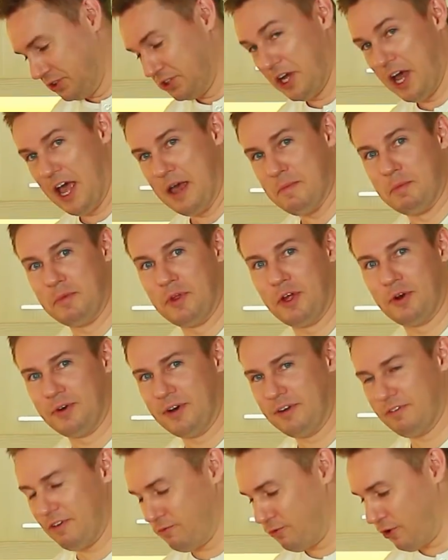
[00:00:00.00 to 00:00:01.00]
time. I
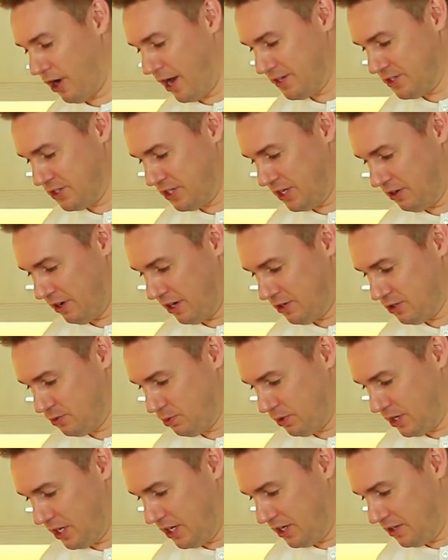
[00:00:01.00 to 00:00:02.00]
don't even have rice here. I just
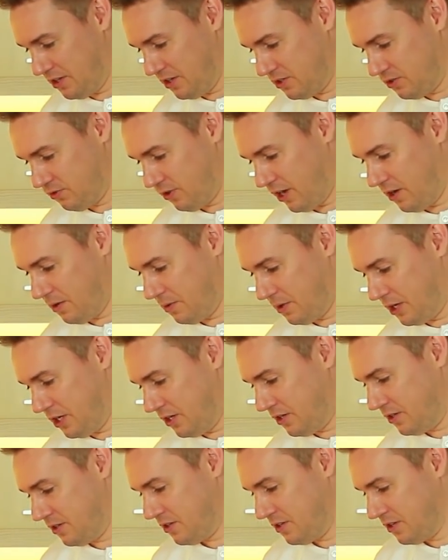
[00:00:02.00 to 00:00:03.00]
want to eat this right away.
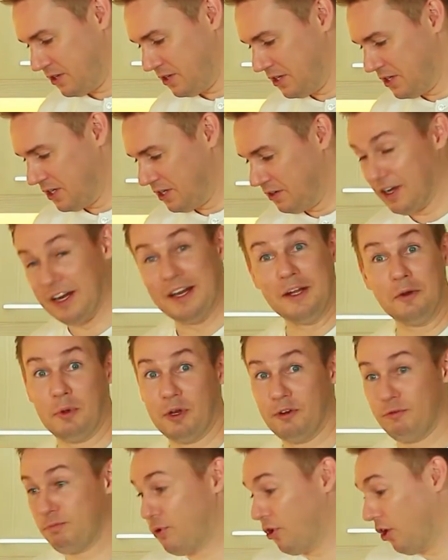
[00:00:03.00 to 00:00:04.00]
Got a little
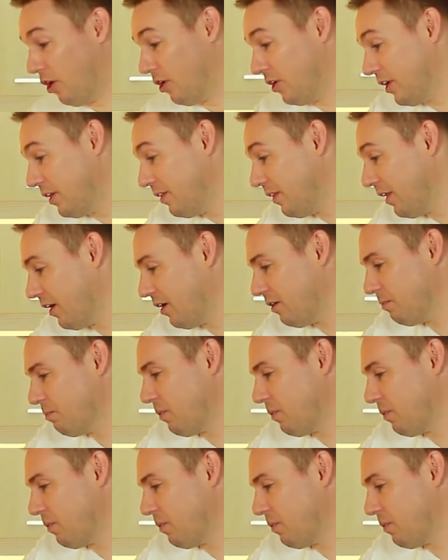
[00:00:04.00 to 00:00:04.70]
bit of prawn in there